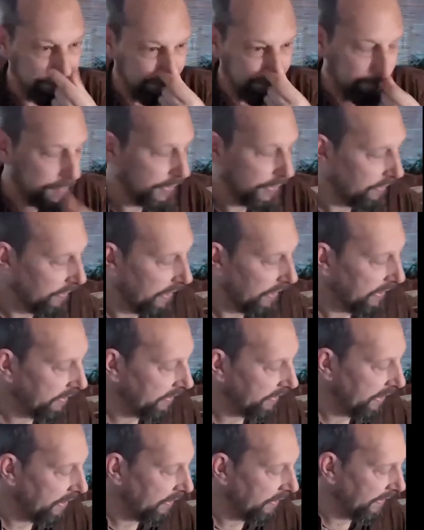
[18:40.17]
put it right in
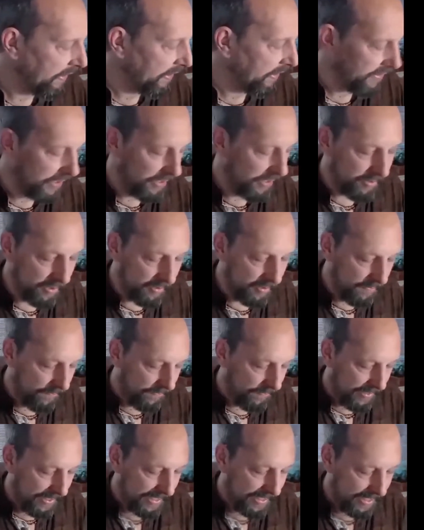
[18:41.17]
there. And it doesn't
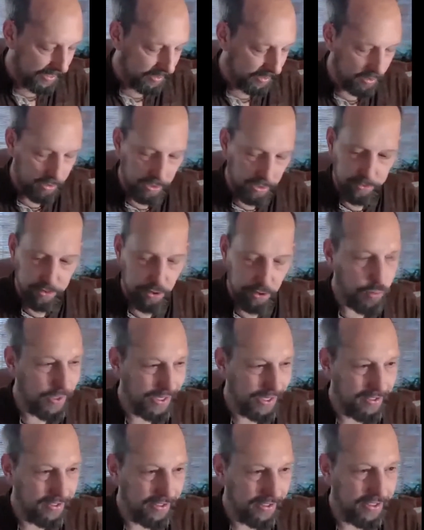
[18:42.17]
hit as
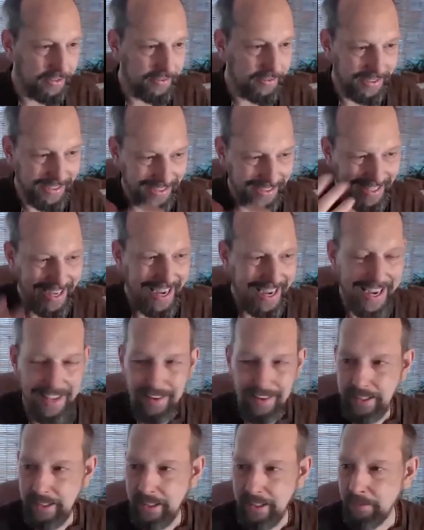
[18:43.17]
quickly as
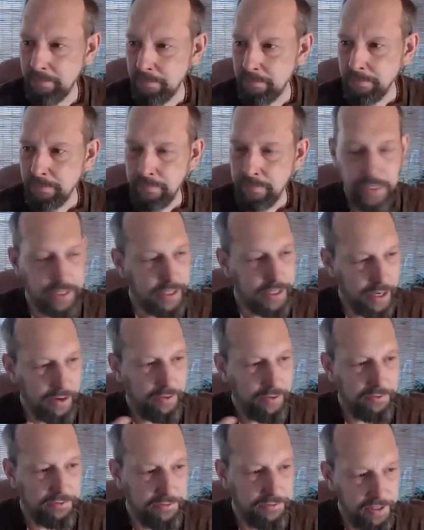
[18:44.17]
inhaling it. Like, I
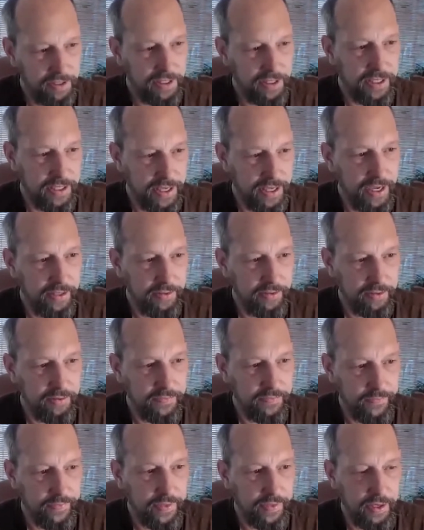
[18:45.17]
don't feel it yet.
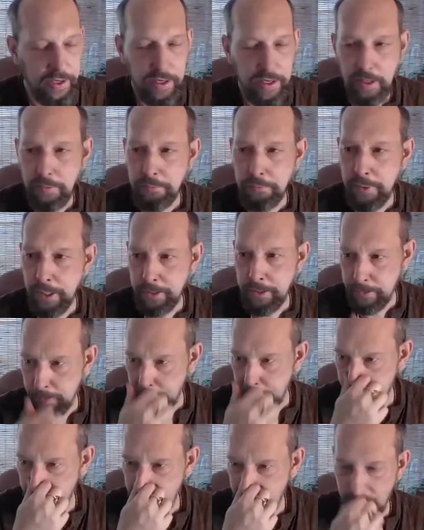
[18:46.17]
But
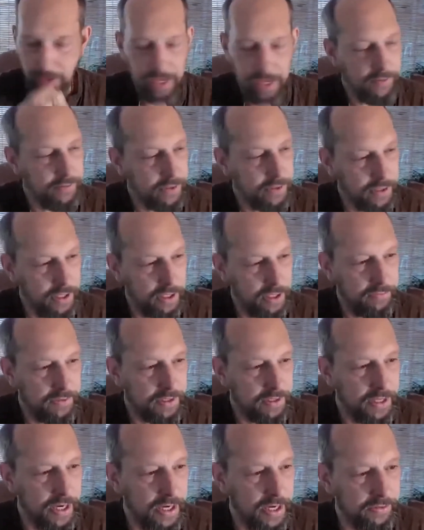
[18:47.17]
it will have a kind of a
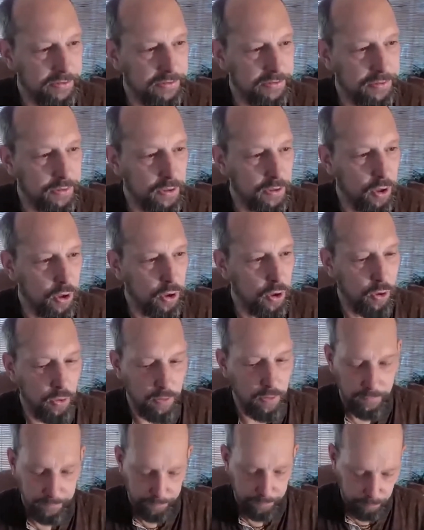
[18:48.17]
nice, slow
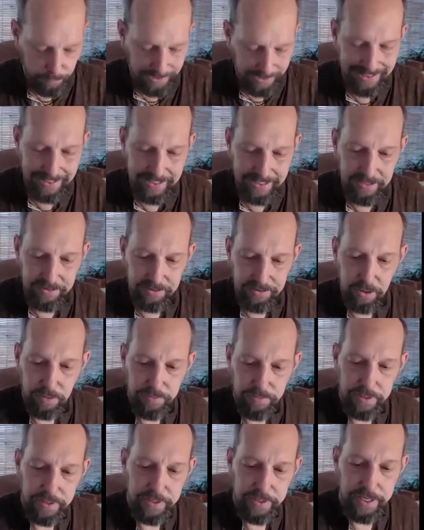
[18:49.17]
release over
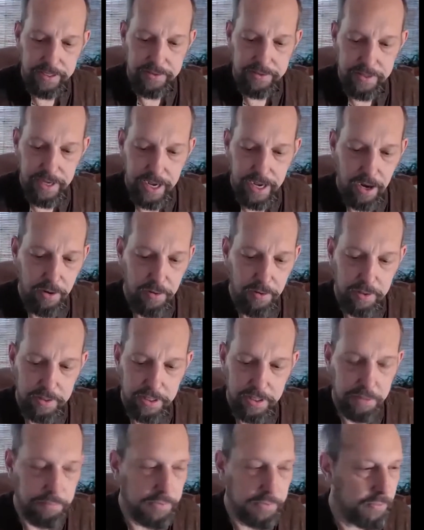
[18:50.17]
the next hour,
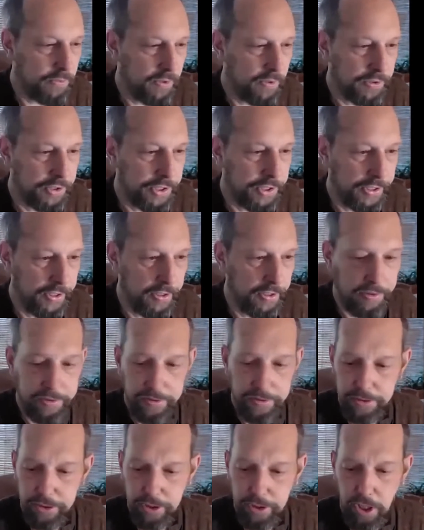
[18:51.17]
keep me real chilled
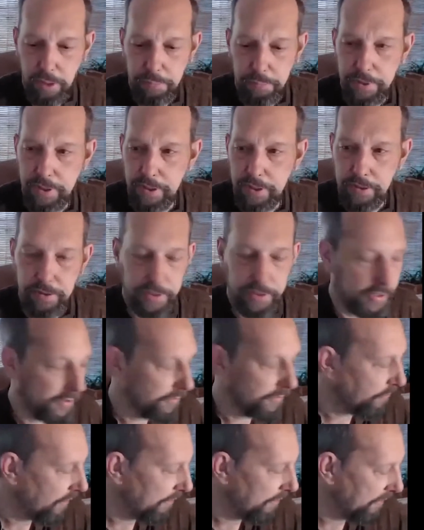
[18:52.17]
and sharp here during this
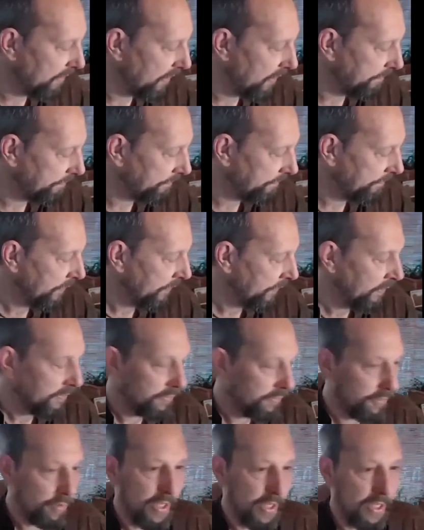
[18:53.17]
webinar.
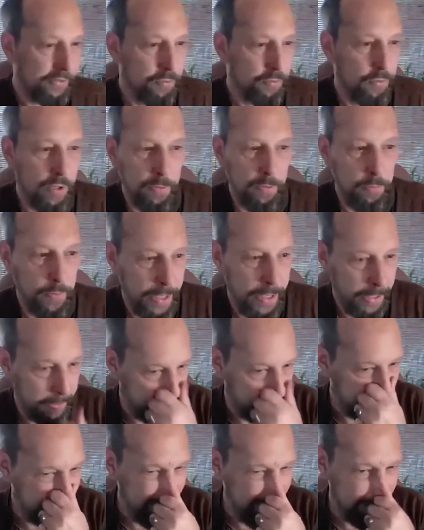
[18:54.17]
So that's one way to
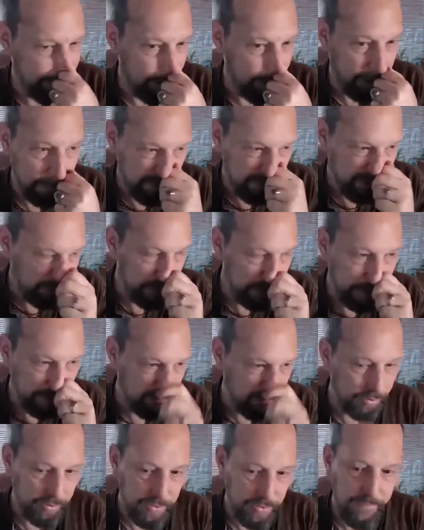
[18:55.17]
take herbs. And we
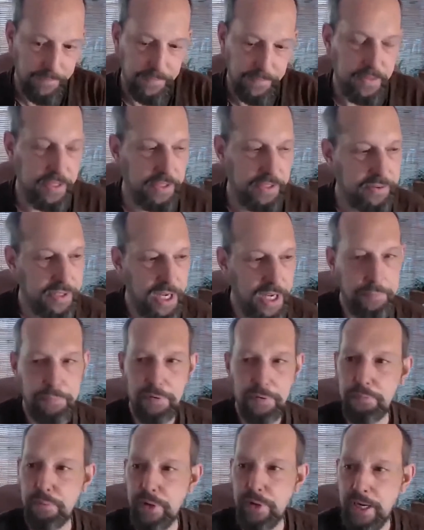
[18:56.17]
use this type
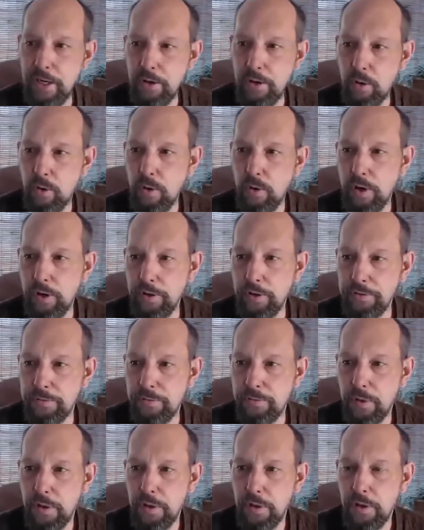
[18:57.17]
of brain oils
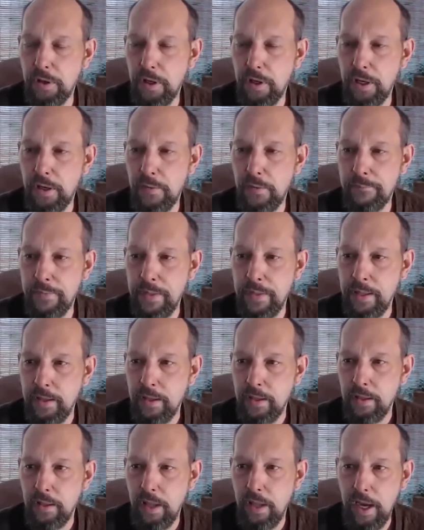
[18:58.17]
for a
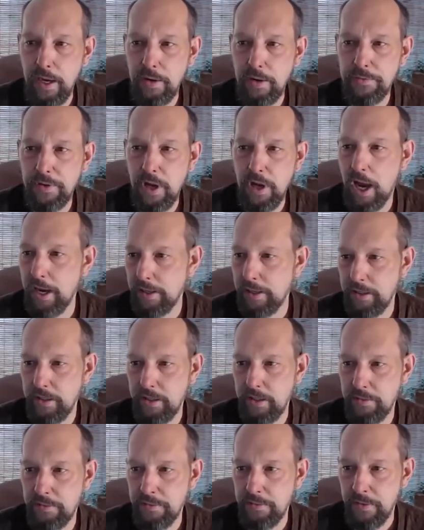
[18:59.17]
lot of
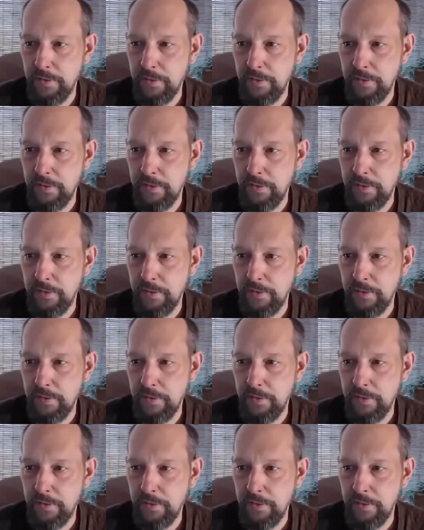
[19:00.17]
cognitive